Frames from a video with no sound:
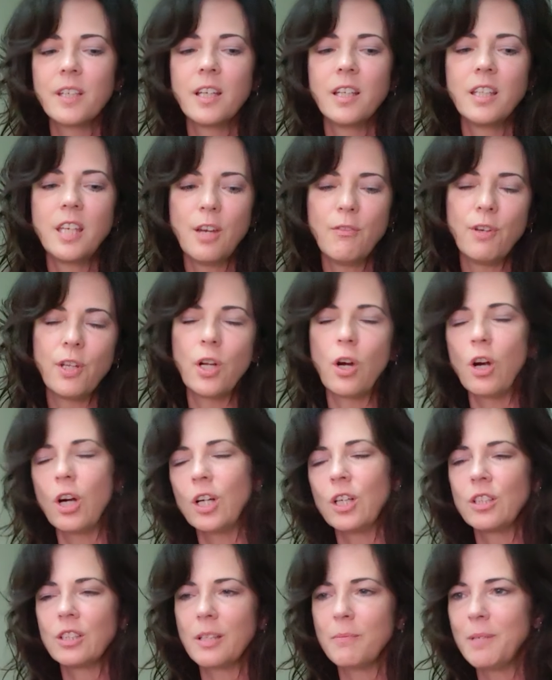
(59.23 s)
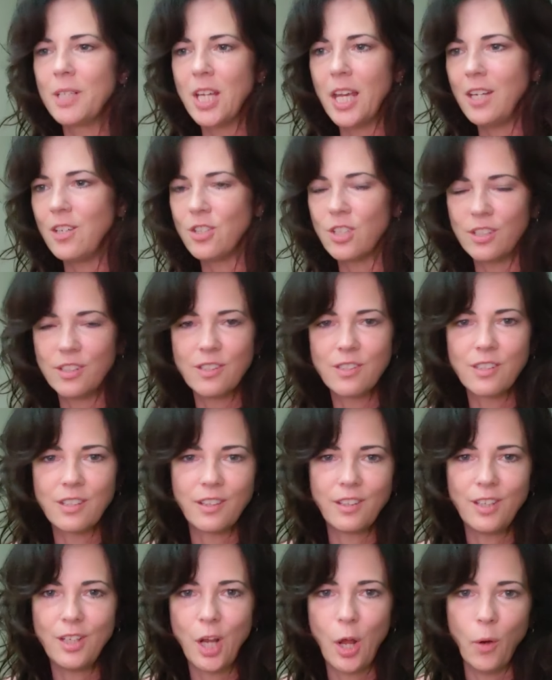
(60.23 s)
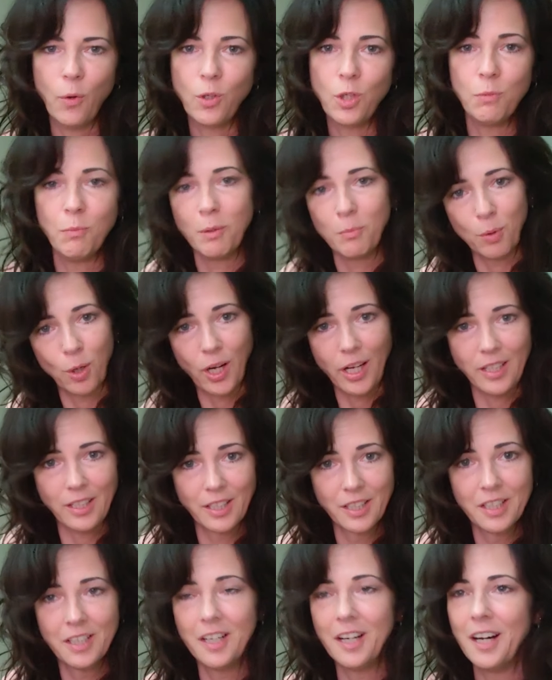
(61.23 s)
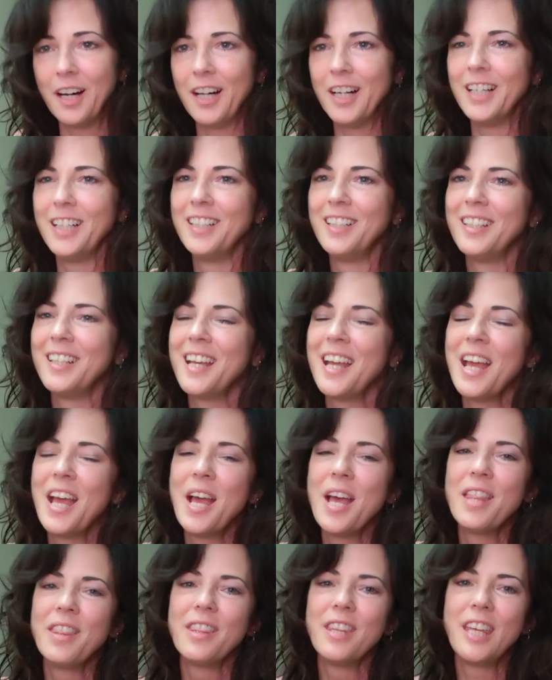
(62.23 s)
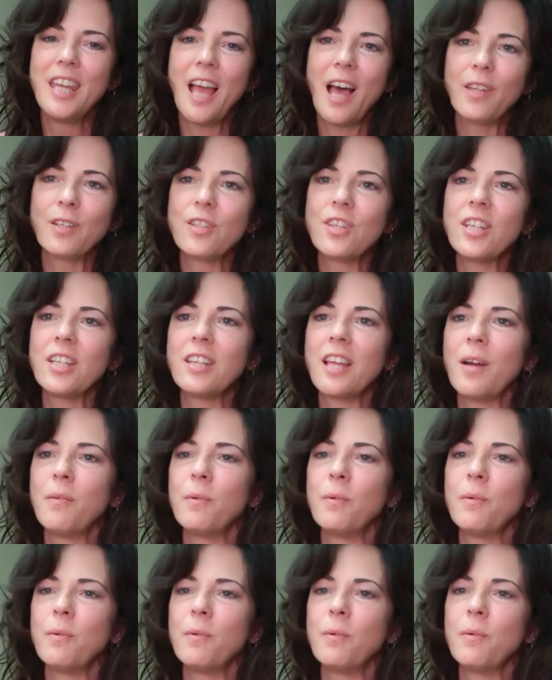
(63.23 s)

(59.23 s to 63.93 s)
given our limitations and, human brain. The other thing that